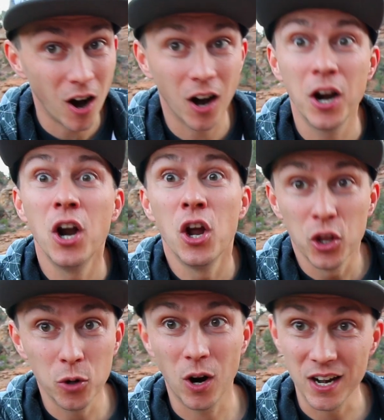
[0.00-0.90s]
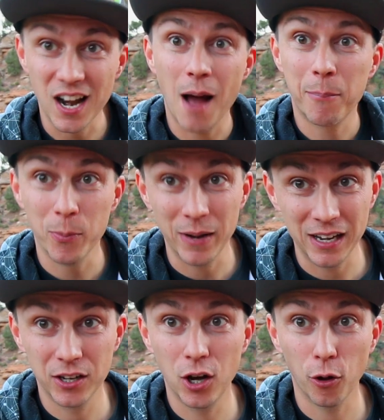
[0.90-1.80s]
are, you are not
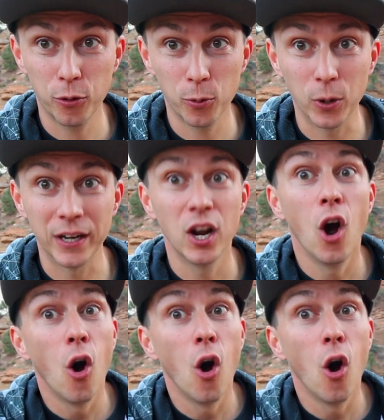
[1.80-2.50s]
permitted to go through it.